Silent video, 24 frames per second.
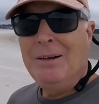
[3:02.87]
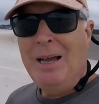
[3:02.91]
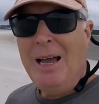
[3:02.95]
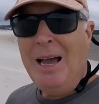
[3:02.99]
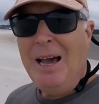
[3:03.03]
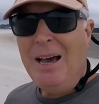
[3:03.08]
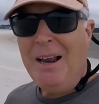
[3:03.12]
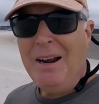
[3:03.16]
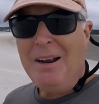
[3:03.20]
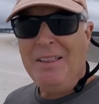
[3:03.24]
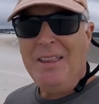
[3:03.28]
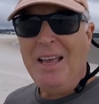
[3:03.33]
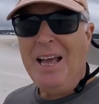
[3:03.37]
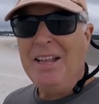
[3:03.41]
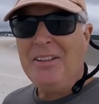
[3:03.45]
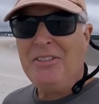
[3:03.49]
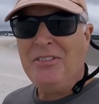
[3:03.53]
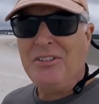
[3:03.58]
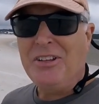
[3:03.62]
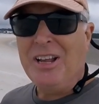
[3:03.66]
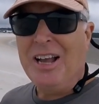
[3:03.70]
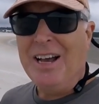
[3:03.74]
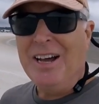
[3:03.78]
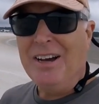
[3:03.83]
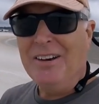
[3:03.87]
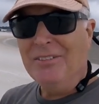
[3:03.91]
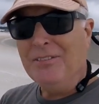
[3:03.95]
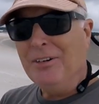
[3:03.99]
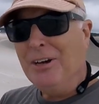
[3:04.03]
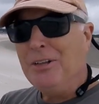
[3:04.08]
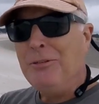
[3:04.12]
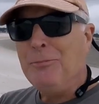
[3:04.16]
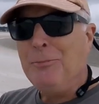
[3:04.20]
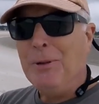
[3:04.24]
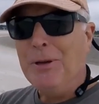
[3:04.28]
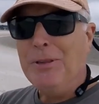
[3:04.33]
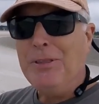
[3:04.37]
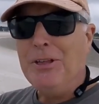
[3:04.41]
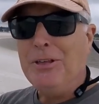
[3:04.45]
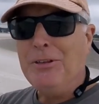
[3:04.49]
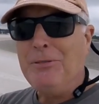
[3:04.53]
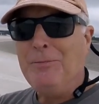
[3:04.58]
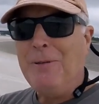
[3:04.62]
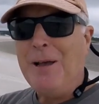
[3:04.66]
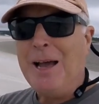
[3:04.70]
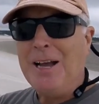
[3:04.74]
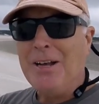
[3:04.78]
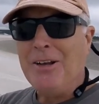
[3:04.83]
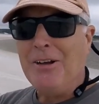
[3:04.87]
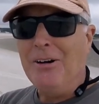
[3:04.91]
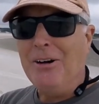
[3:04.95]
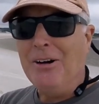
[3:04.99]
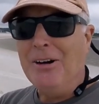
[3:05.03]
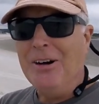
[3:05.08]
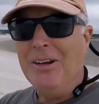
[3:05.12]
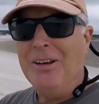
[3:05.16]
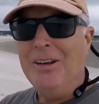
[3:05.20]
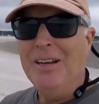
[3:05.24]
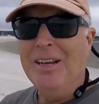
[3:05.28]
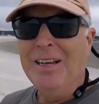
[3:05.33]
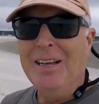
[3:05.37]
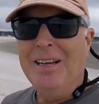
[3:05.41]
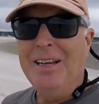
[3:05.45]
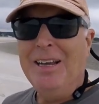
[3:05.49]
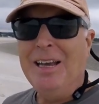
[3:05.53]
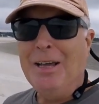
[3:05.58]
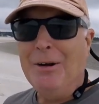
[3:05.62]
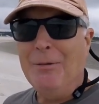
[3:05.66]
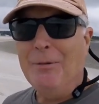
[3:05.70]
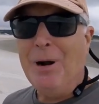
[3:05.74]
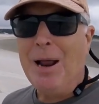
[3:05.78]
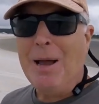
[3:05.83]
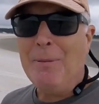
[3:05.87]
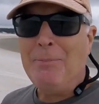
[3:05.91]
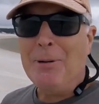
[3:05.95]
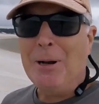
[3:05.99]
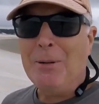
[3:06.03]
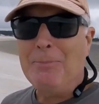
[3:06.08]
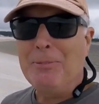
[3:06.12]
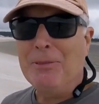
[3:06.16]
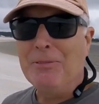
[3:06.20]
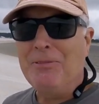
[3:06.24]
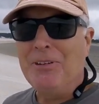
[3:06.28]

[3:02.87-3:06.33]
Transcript: How did that sound? Let's put this back on and wrap up the